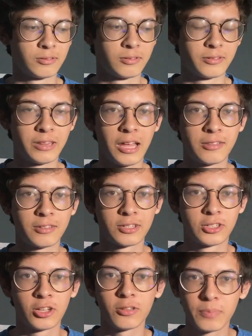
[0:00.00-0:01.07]
that
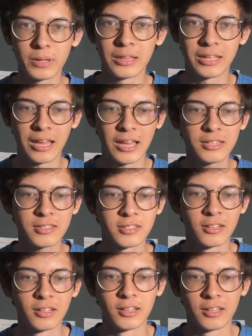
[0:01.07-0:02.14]
could be the case.
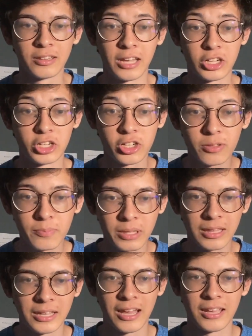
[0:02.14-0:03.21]
That should be
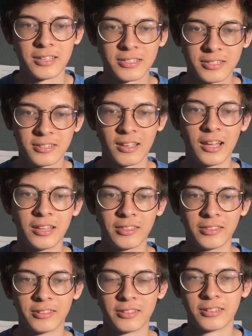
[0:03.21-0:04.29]
the case,
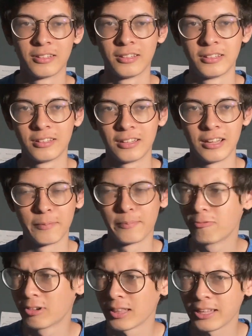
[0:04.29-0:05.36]
and it'd be
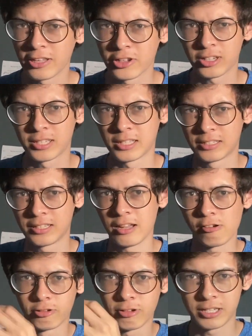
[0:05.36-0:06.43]
really interesting to see
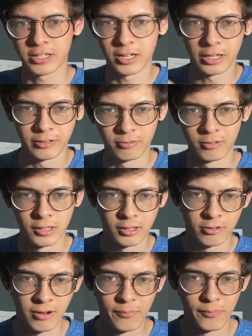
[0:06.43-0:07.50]
how Goretzka and
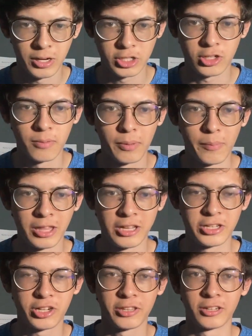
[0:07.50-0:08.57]
Gravenberch complement
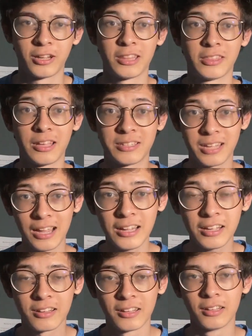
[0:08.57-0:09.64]
each other in
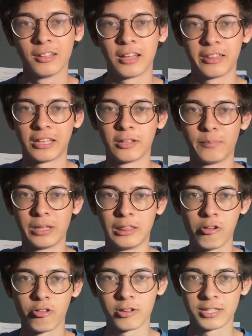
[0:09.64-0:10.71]
attack. I think it'll be
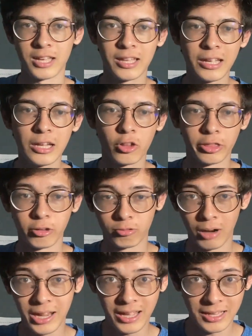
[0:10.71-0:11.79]
Leroy Sane on the
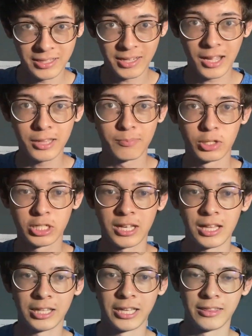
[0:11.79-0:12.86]
right hand side,
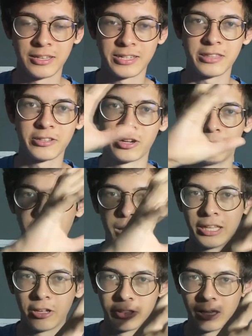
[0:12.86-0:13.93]
Musiala in the centre, and
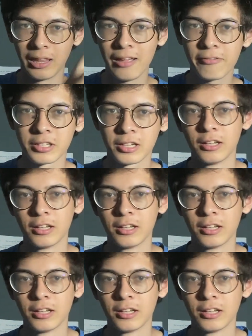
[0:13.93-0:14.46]
Mane on the left.